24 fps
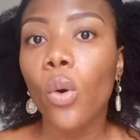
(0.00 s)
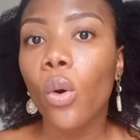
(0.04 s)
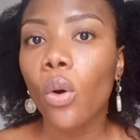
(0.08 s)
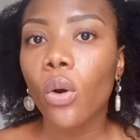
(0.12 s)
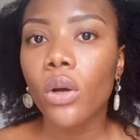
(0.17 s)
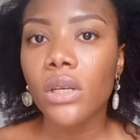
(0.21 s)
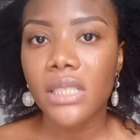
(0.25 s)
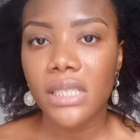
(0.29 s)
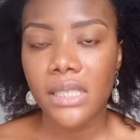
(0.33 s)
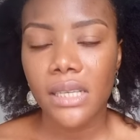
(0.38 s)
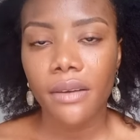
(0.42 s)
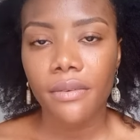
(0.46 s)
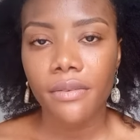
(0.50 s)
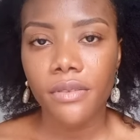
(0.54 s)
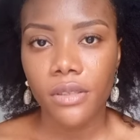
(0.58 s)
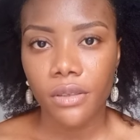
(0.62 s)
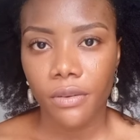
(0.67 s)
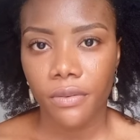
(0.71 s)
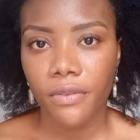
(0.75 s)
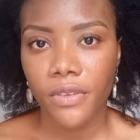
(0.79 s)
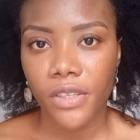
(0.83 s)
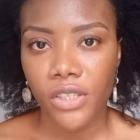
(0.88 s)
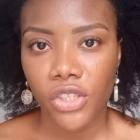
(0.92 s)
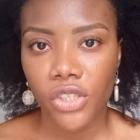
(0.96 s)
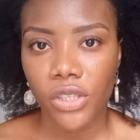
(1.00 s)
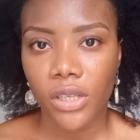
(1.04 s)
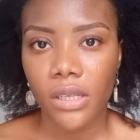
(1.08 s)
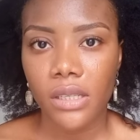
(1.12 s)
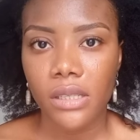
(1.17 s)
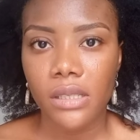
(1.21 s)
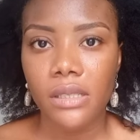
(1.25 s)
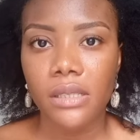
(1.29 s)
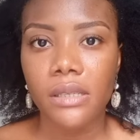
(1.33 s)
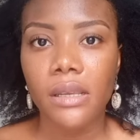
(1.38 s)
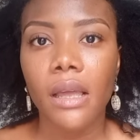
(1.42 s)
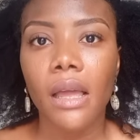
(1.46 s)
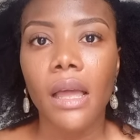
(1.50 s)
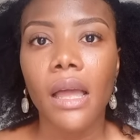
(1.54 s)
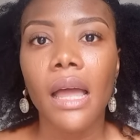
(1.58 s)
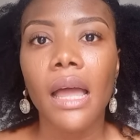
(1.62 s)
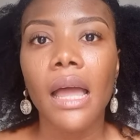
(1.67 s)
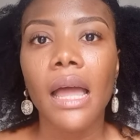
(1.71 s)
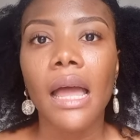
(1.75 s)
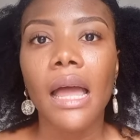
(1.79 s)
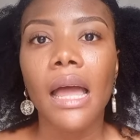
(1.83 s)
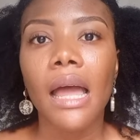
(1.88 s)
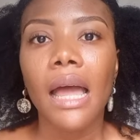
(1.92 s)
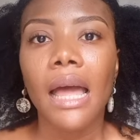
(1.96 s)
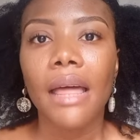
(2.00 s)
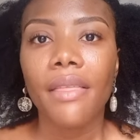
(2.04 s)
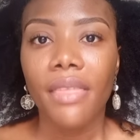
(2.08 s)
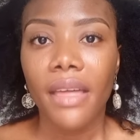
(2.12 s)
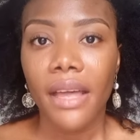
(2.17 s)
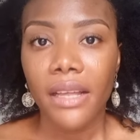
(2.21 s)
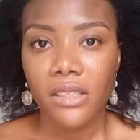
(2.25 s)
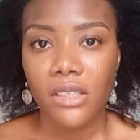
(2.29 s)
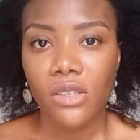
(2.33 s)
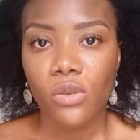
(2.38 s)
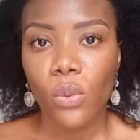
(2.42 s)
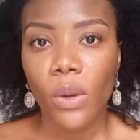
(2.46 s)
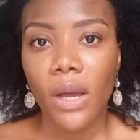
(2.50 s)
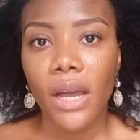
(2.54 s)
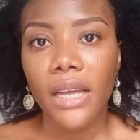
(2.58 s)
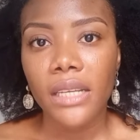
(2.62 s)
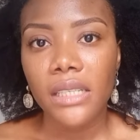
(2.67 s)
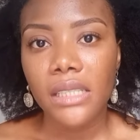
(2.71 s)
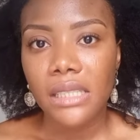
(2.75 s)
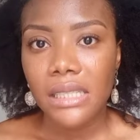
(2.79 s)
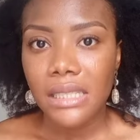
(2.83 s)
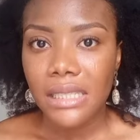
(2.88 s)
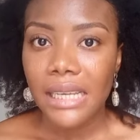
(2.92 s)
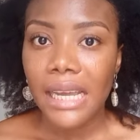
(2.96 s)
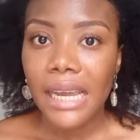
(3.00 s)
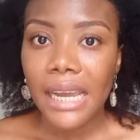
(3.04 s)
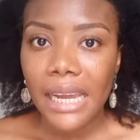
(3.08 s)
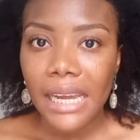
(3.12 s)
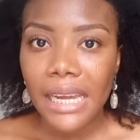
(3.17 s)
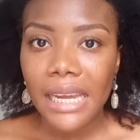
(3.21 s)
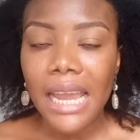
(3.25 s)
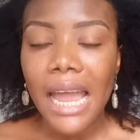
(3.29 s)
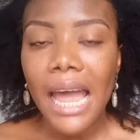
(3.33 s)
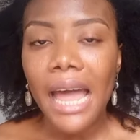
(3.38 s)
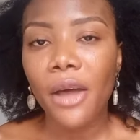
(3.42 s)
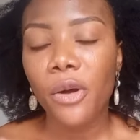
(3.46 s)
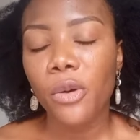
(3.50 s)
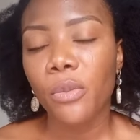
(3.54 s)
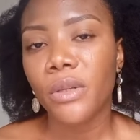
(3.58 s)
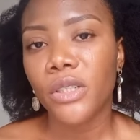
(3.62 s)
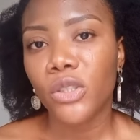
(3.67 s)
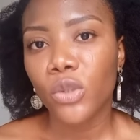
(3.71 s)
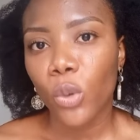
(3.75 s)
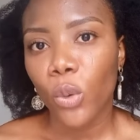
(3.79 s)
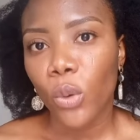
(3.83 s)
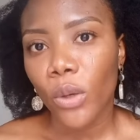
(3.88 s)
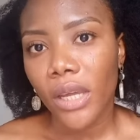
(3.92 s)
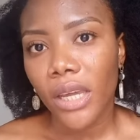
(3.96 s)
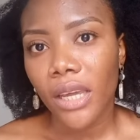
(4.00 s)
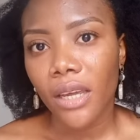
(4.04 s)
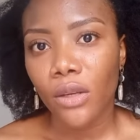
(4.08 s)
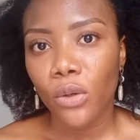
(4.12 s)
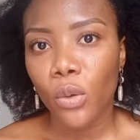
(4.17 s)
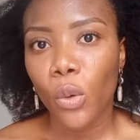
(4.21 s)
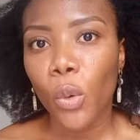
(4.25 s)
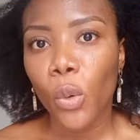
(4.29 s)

or self-sufficient. That's why today I'll be talking